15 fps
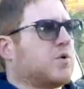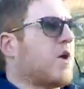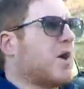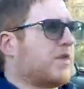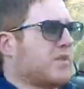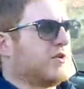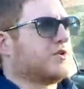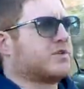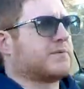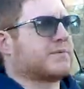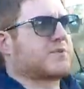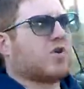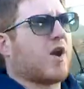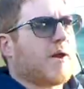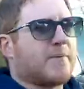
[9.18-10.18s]
to all the new
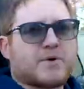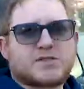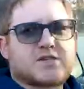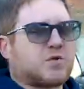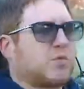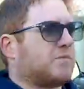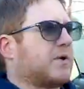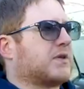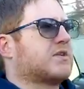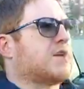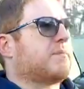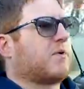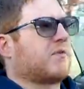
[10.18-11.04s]
subscribers that we've picked up